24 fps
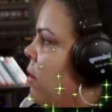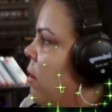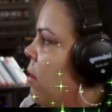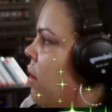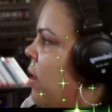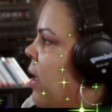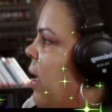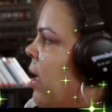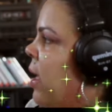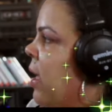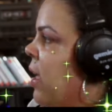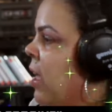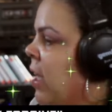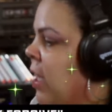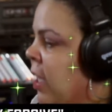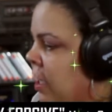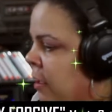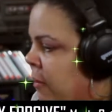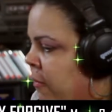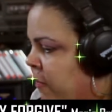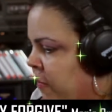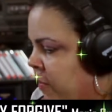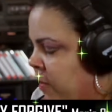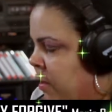Like a
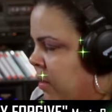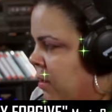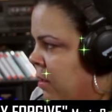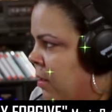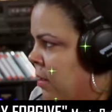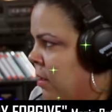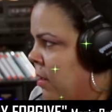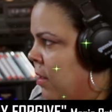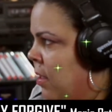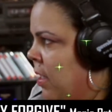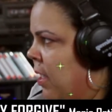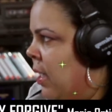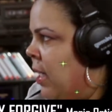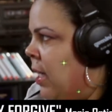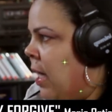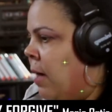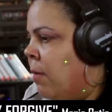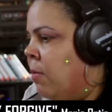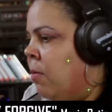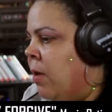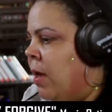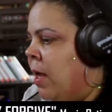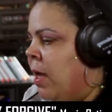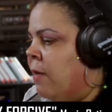gift. Like
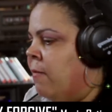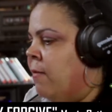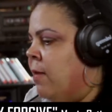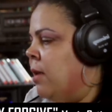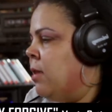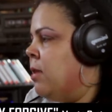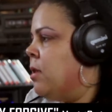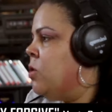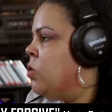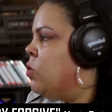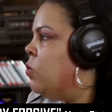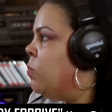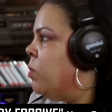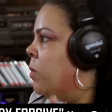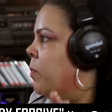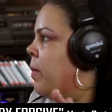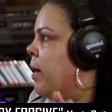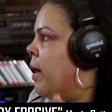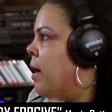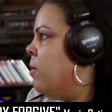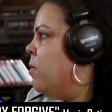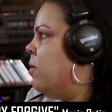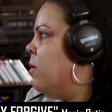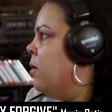I would have like the
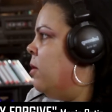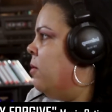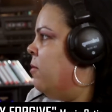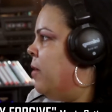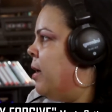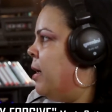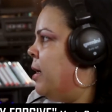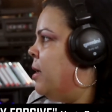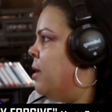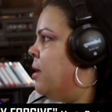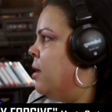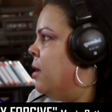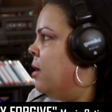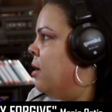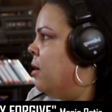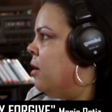superpower, right,